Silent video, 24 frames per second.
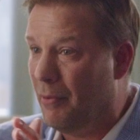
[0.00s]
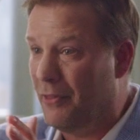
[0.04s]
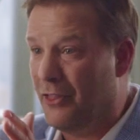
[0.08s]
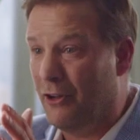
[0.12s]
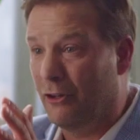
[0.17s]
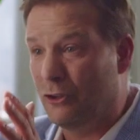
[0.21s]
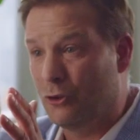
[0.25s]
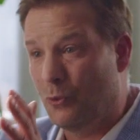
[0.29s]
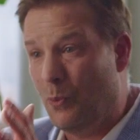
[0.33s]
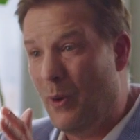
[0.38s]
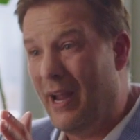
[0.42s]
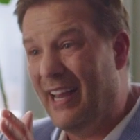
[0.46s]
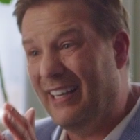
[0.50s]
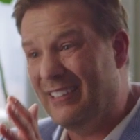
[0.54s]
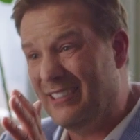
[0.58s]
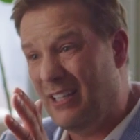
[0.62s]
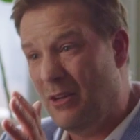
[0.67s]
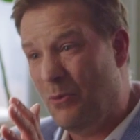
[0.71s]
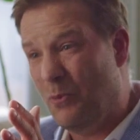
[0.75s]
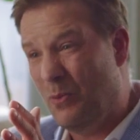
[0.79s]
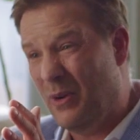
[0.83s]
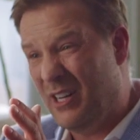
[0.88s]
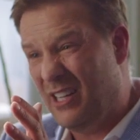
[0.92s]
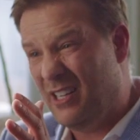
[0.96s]
but there's ways
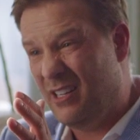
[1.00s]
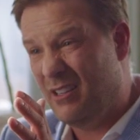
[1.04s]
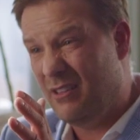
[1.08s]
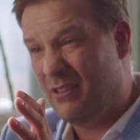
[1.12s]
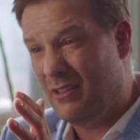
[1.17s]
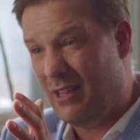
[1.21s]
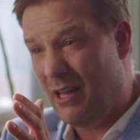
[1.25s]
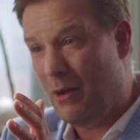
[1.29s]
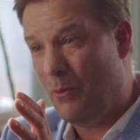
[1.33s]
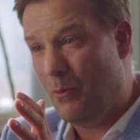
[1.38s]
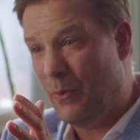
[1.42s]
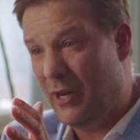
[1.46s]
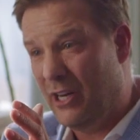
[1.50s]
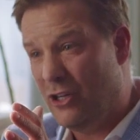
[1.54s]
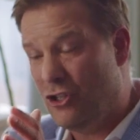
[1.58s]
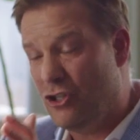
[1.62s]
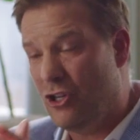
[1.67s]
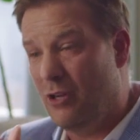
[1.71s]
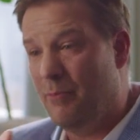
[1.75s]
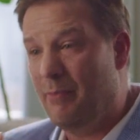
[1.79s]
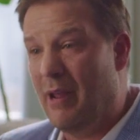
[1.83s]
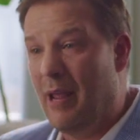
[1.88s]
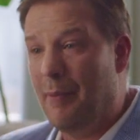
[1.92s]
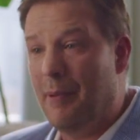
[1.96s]
that we
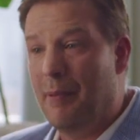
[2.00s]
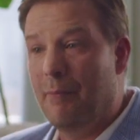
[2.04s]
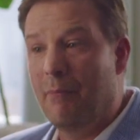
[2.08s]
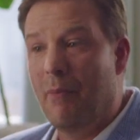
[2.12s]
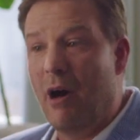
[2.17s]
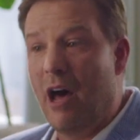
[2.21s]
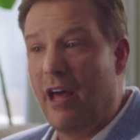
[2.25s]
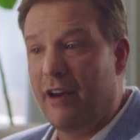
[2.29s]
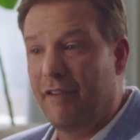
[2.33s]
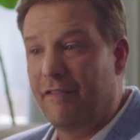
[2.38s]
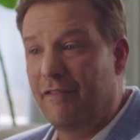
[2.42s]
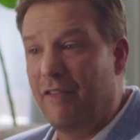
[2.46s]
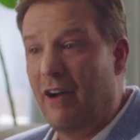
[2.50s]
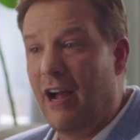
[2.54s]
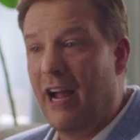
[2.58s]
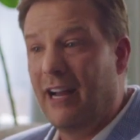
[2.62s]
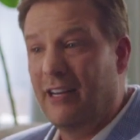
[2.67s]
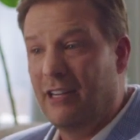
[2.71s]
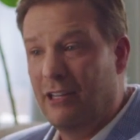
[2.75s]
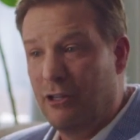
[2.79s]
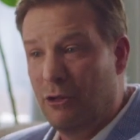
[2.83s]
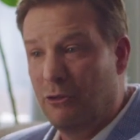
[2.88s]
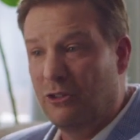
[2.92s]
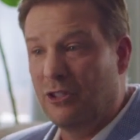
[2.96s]
should maybe
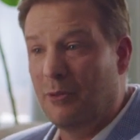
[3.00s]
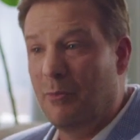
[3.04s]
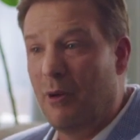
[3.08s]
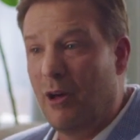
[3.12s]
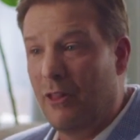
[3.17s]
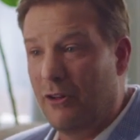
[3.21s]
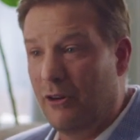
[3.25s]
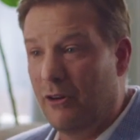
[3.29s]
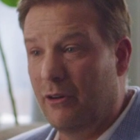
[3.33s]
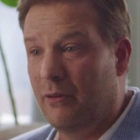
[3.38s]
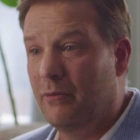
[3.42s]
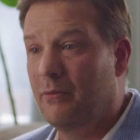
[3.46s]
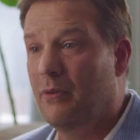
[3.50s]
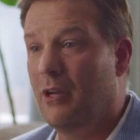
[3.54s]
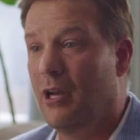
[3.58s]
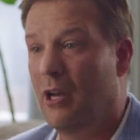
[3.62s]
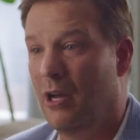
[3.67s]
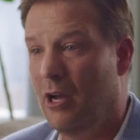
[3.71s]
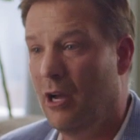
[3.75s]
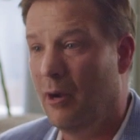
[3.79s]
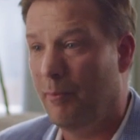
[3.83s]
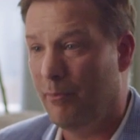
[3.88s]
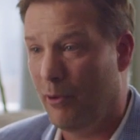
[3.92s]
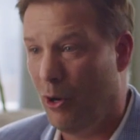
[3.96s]
modify to do some other
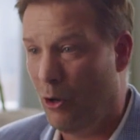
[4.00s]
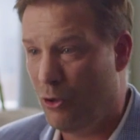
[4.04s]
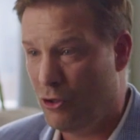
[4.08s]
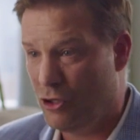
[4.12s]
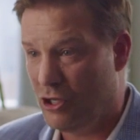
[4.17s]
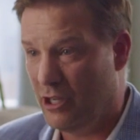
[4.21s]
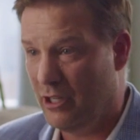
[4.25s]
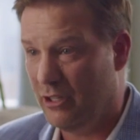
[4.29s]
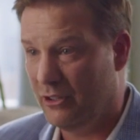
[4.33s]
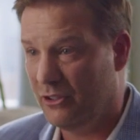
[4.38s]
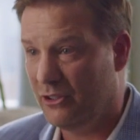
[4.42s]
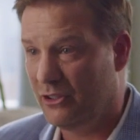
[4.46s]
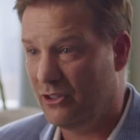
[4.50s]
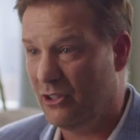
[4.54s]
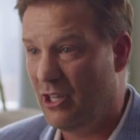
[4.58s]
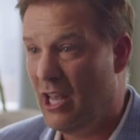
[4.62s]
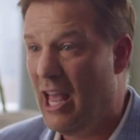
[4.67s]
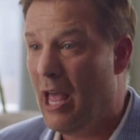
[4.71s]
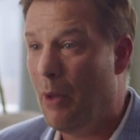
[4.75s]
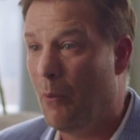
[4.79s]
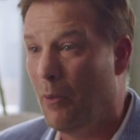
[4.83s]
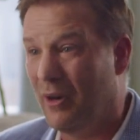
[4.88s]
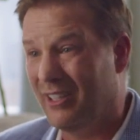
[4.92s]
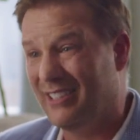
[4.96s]
approaches.
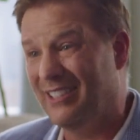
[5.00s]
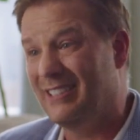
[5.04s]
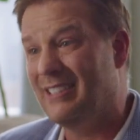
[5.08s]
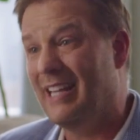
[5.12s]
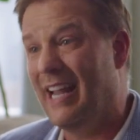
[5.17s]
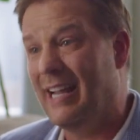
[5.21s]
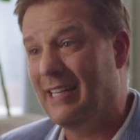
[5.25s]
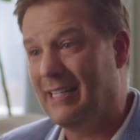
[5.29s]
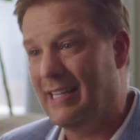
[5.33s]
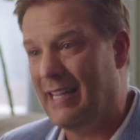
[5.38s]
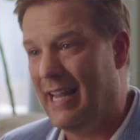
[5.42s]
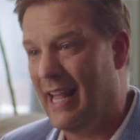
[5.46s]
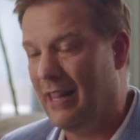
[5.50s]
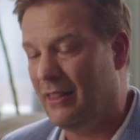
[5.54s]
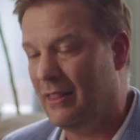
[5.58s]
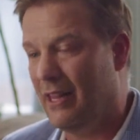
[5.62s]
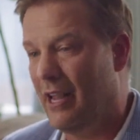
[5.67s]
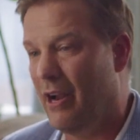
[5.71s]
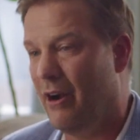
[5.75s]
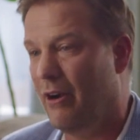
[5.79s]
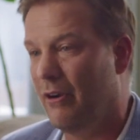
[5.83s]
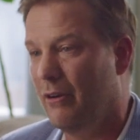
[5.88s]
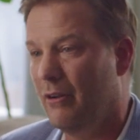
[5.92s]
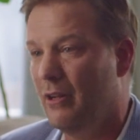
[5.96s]
And what does it take to
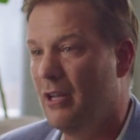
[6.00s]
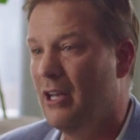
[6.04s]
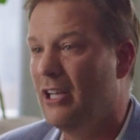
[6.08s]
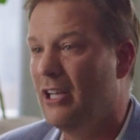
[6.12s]
get there?